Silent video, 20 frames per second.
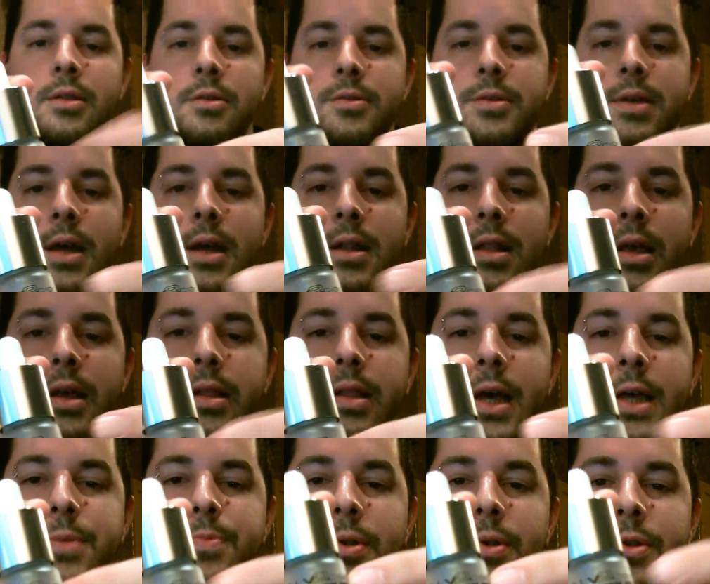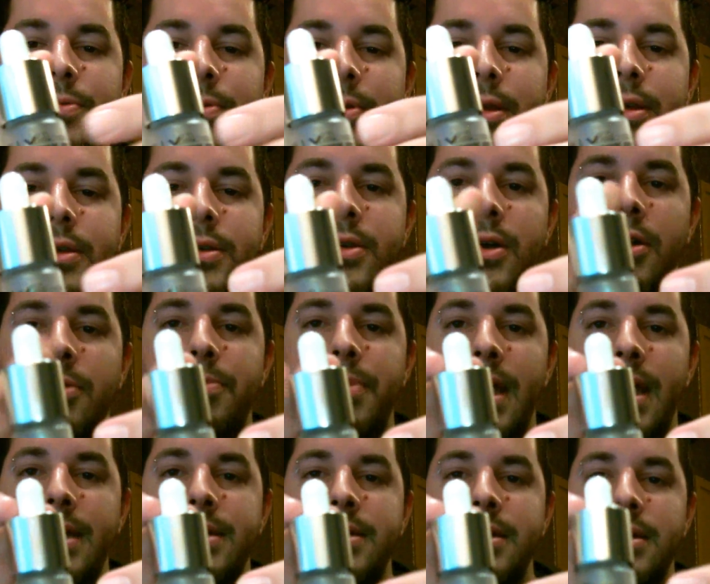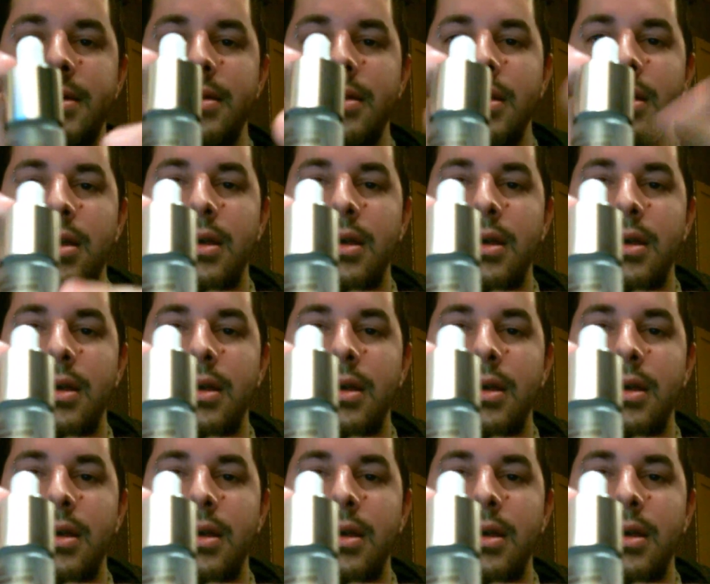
It looks kind of like glass, but it's really just hard plastic.